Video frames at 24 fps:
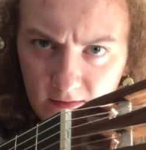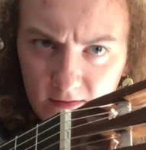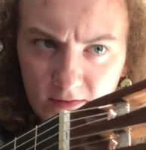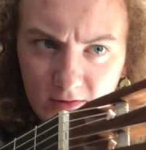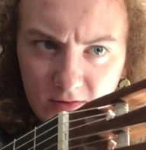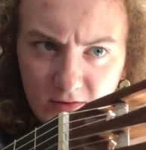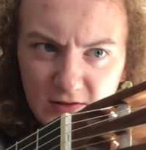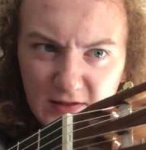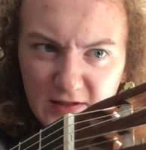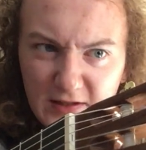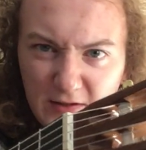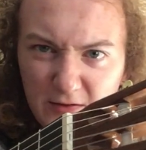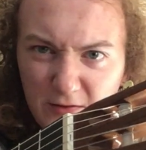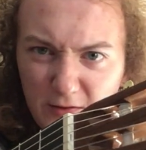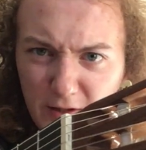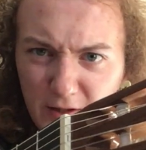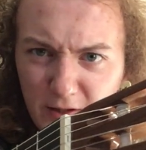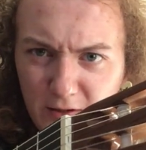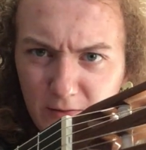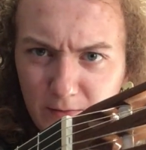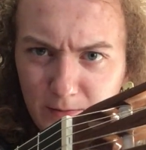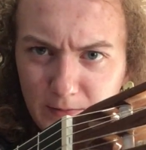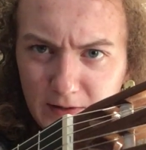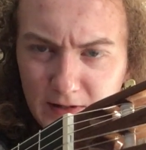just did a
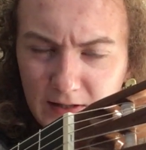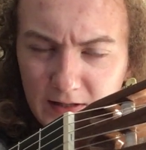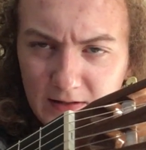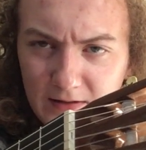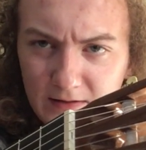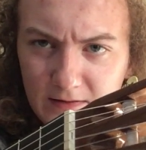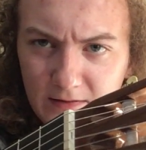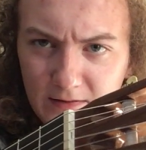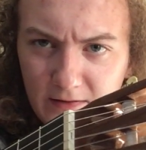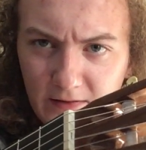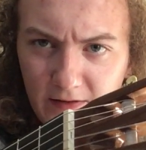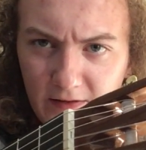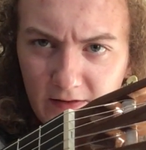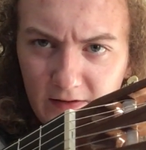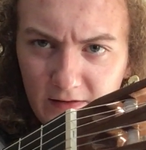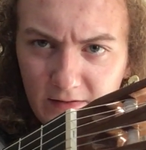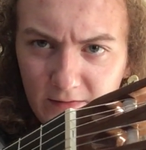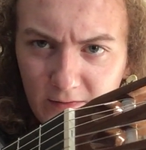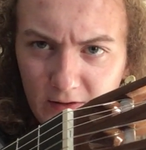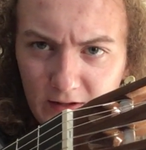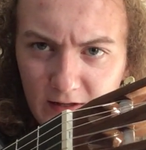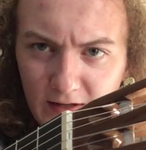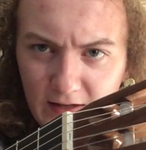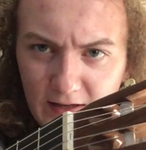little bit. Let's see
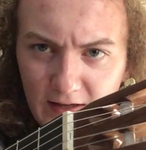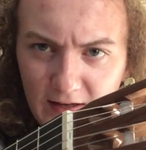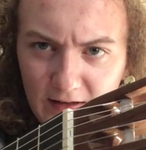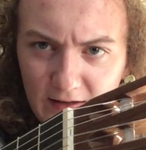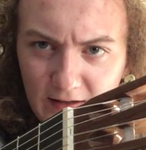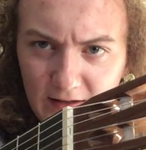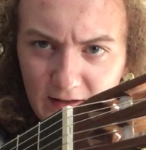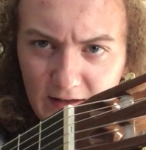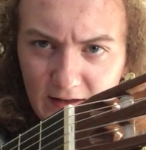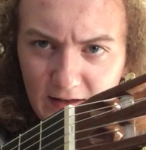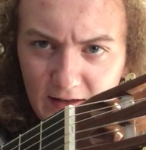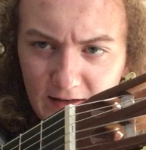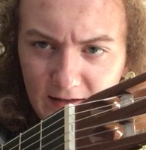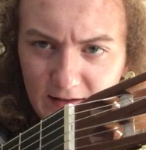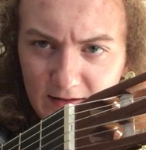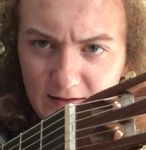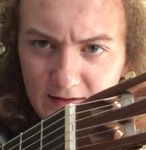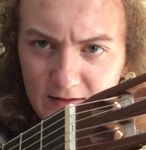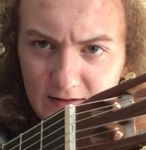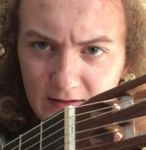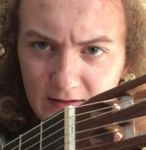if we can get it again.